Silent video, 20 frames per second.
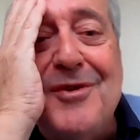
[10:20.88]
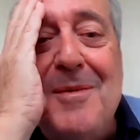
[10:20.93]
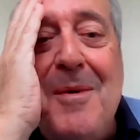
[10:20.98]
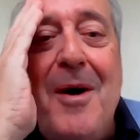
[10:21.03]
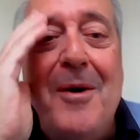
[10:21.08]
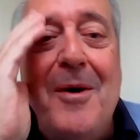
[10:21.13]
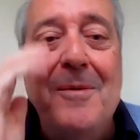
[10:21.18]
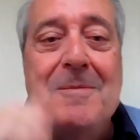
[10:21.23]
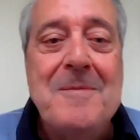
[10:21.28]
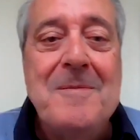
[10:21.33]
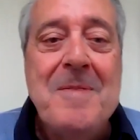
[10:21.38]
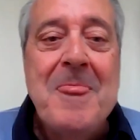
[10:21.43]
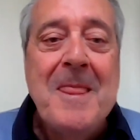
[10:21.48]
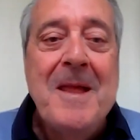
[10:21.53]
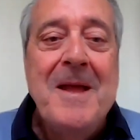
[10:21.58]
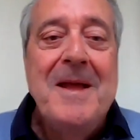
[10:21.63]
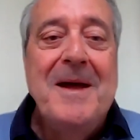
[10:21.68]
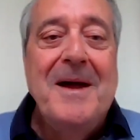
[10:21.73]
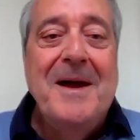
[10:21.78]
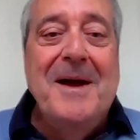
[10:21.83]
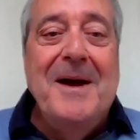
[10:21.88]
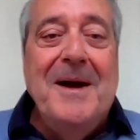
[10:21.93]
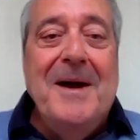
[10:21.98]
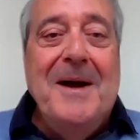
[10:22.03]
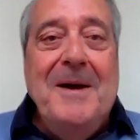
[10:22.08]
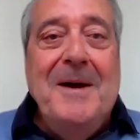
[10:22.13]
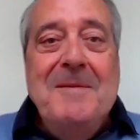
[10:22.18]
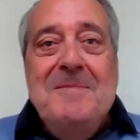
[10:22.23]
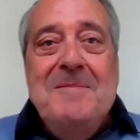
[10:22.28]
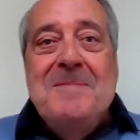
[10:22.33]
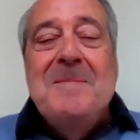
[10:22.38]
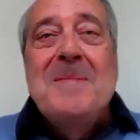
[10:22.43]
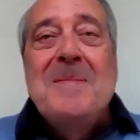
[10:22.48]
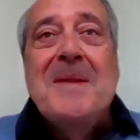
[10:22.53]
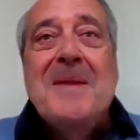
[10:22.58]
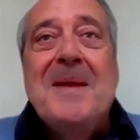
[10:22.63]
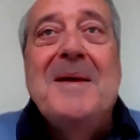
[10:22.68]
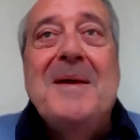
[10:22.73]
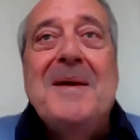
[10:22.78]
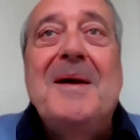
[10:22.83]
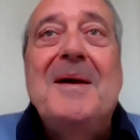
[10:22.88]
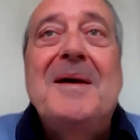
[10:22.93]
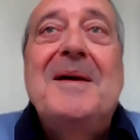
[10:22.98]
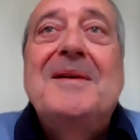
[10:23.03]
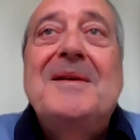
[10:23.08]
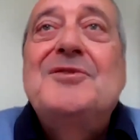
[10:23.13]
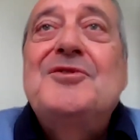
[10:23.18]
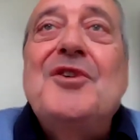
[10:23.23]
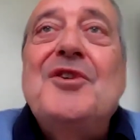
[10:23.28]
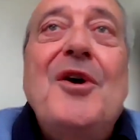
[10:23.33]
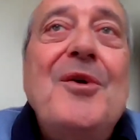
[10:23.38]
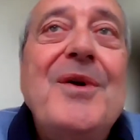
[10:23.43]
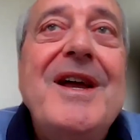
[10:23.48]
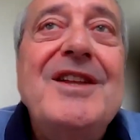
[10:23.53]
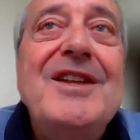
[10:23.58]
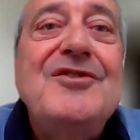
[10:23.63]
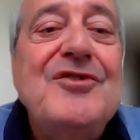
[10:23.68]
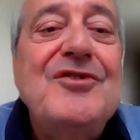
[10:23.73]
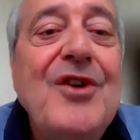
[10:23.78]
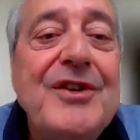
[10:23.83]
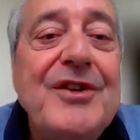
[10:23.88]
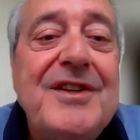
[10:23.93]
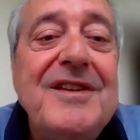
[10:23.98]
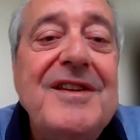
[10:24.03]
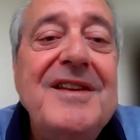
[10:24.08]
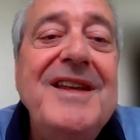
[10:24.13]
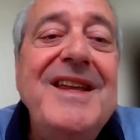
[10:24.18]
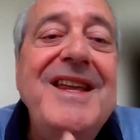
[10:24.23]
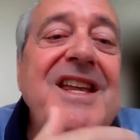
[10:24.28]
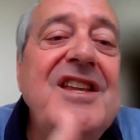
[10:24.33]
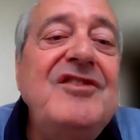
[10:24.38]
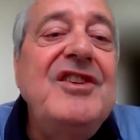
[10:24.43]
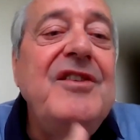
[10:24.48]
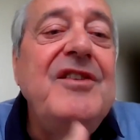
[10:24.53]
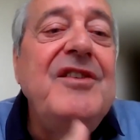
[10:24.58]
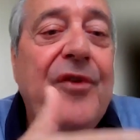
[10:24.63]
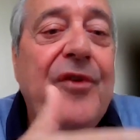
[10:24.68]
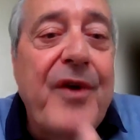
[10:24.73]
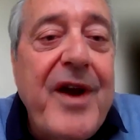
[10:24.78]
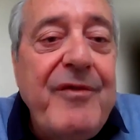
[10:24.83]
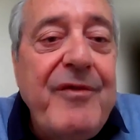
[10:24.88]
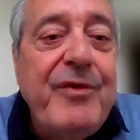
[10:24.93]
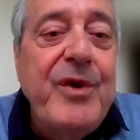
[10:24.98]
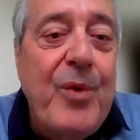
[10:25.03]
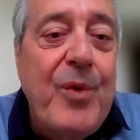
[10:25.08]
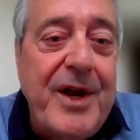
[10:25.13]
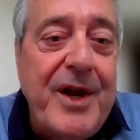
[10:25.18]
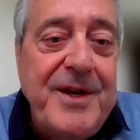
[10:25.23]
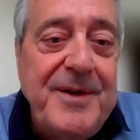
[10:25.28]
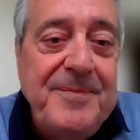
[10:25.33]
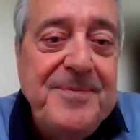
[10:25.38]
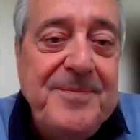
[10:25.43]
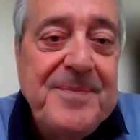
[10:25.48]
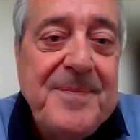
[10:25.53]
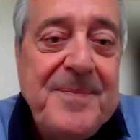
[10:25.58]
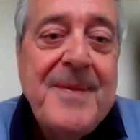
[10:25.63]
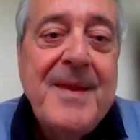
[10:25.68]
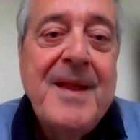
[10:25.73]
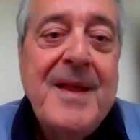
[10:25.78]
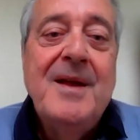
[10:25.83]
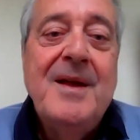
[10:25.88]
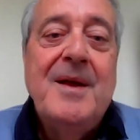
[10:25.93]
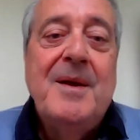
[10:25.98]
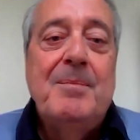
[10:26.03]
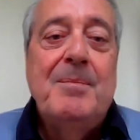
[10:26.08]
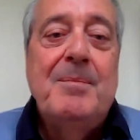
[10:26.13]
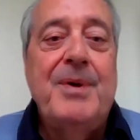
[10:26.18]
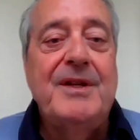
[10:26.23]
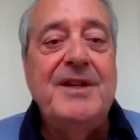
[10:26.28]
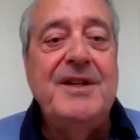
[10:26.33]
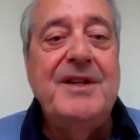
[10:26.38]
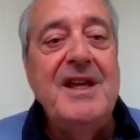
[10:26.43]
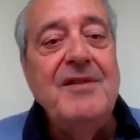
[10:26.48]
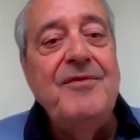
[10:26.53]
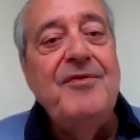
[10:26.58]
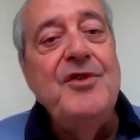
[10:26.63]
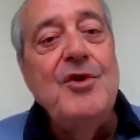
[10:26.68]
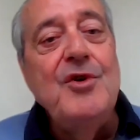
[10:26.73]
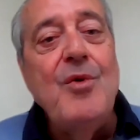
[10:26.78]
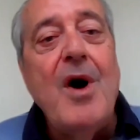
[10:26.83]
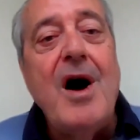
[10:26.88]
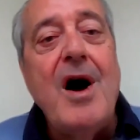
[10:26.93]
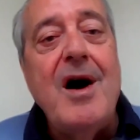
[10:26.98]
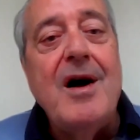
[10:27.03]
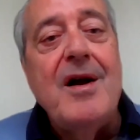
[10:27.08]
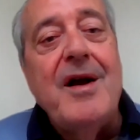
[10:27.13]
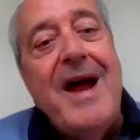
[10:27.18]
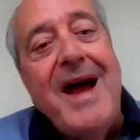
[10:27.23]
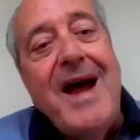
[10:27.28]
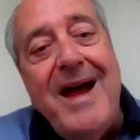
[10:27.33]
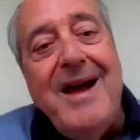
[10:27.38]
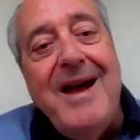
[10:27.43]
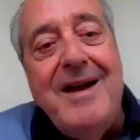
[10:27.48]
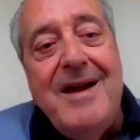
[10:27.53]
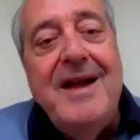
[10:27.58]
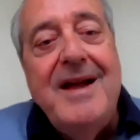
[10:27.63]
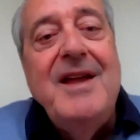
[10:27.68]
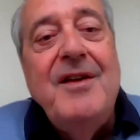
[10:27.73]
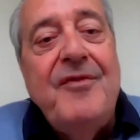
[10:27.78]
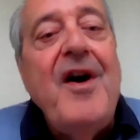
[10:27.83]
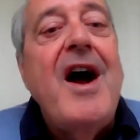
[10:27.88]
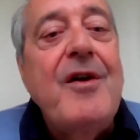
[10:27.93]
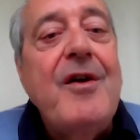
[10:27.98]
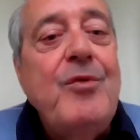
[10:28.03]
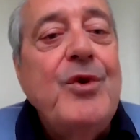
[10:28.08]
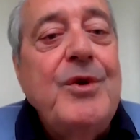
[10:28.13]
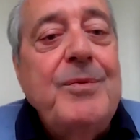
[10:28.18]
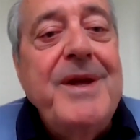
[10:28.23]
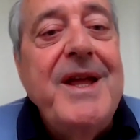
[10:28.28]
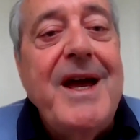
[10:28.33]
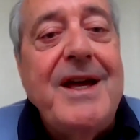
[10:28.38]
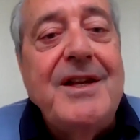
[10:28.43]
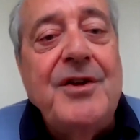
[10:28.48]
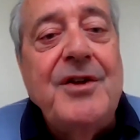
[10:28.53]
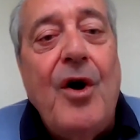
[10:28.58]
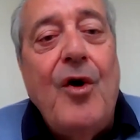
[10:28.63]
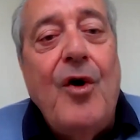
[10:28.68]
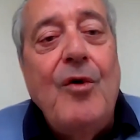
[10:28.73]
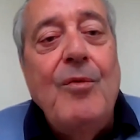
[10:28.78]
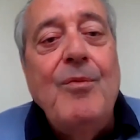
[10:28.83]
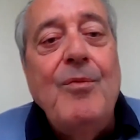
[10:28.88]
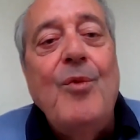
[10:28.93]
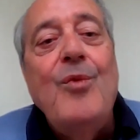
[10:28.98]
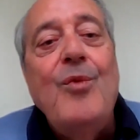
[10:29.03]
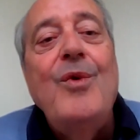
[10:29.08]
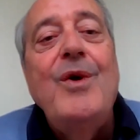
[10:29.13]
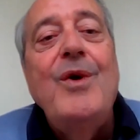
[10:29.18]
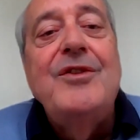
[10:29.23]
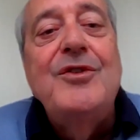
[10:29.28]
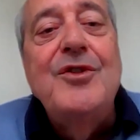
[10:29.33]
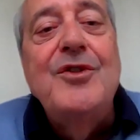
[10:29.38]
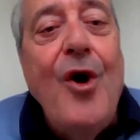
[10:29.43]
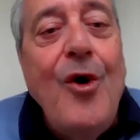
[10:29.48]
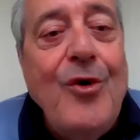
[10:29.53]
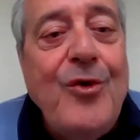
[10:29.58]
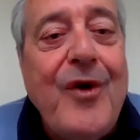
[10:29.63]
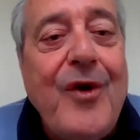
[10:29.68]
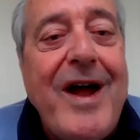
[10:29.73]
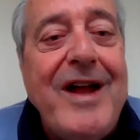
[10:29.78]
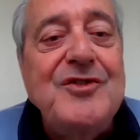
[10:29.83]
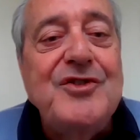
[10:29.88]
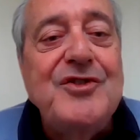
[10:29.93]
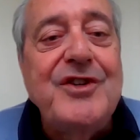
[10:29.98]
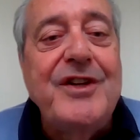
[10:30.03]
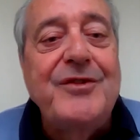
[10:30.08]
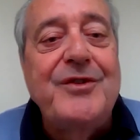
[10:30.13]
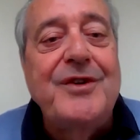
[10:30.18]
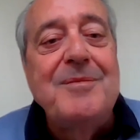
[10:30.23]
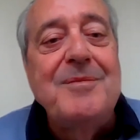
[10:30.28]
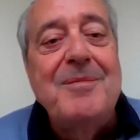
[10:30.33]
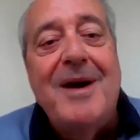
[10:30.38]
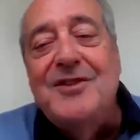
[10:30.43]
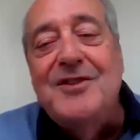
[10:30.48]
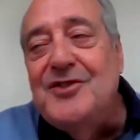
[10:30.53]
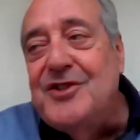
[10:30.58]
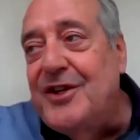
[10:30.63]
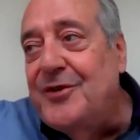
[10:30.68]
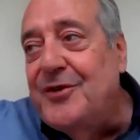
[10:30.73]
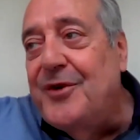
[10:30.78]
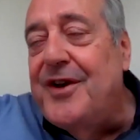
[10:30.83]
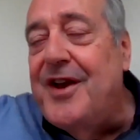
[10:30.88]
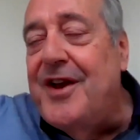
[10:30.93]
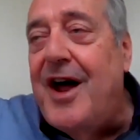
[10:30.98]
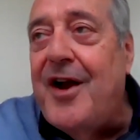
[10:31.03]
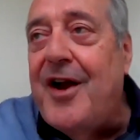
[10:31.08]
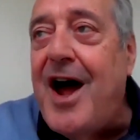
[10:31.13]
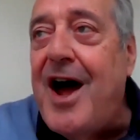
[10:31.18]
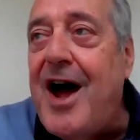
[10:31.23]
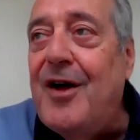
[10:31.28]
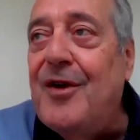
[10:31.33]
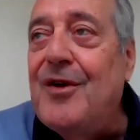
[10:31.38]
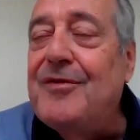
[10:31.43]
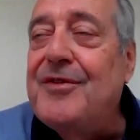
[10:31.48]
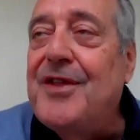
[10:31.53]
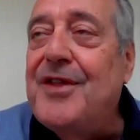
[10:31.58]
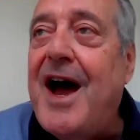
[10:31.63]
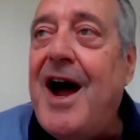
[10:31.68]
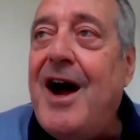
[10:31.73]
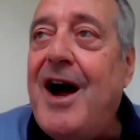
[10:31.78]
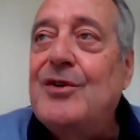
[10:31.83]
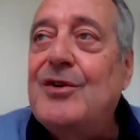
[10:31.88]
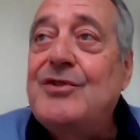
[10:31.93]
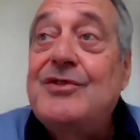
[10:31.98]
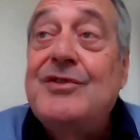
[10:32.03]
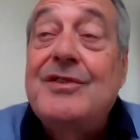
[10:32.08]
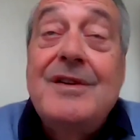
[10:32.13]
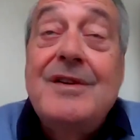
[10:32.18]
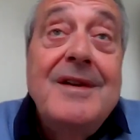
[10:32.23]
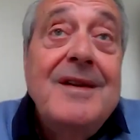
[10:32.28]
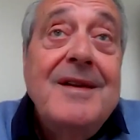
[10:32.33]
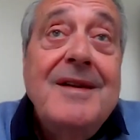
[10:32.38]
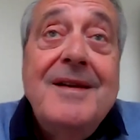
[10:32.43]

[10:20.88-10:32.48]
from home. Uh, so it's not easy for everyone. But if I would be at home with no grandchildren, my children are out of the house,